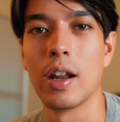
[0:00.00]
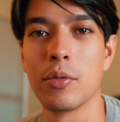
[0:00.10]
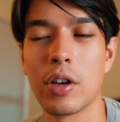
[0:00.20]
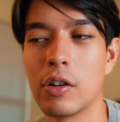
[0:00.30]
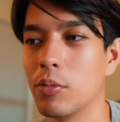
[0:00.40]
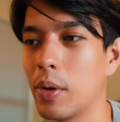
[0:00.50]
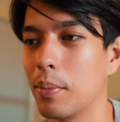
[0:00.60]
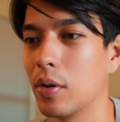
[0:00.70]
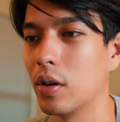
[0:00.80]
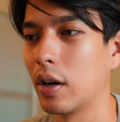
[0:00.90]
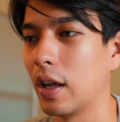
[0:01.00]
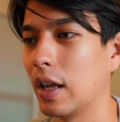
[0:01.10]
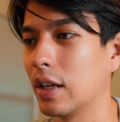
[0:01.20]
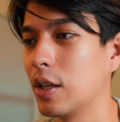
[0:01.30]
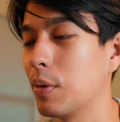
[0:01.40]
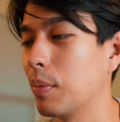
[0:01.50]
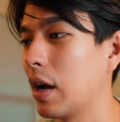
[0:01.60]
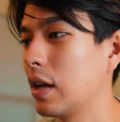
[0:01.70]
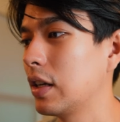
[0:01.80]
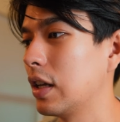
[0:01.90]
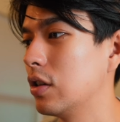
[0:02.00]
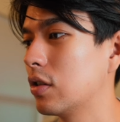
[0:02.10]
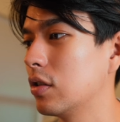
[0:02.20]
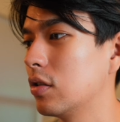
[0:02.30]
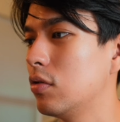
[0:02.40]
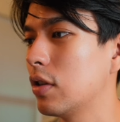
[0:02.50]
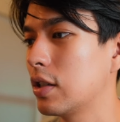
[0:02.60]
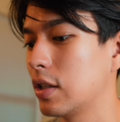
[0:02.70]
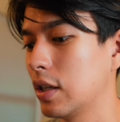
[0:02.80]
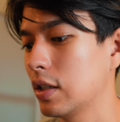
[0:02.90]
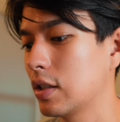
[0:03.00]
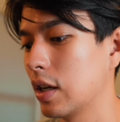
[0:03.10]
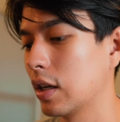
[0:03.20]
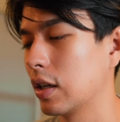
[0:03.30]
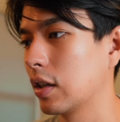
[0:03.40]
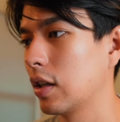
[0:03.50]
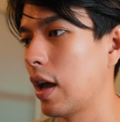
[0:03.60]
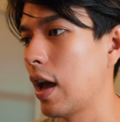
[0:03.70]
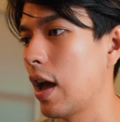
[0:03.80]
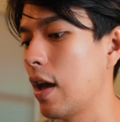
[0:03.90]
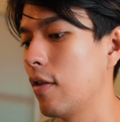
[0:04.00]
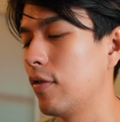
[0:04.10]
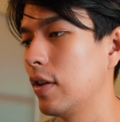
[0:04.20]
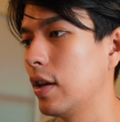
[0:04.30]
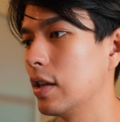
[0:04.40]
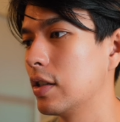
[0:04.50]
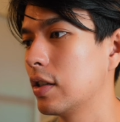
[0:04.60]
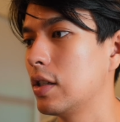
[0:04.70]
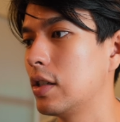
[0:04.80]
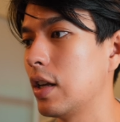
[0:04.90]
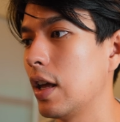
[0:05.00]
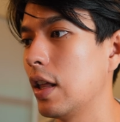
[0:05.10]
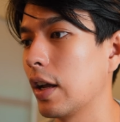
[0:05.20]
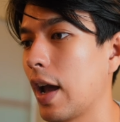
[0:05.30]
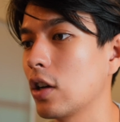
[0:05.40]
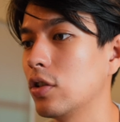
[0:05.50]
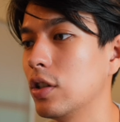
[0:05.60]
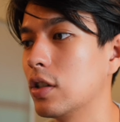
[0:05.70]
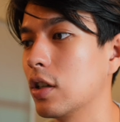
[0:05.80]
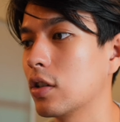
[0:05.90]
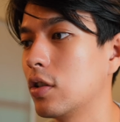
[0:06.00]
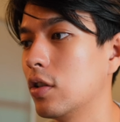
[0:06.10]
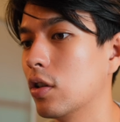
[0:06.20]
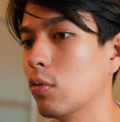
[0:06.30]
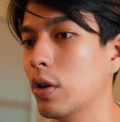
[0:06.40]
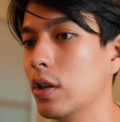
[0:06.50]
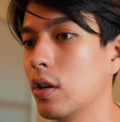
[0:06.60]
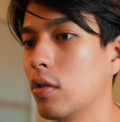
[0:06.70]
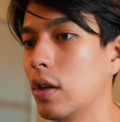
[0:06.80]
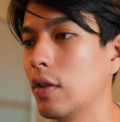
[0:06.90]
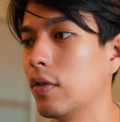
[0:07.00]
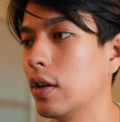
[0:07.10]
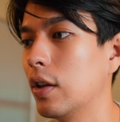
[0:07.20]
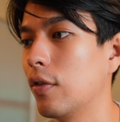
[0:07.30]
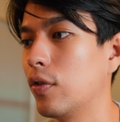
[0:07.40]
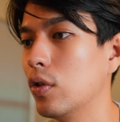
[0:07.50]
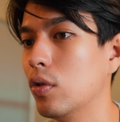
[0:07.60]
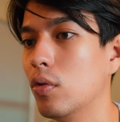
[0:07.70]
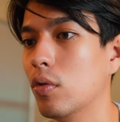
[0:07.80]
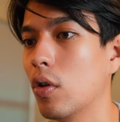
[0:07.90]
I'm trying to remember and keep in mind. And you can do nice things like have it stay like actually stuck to your window even if you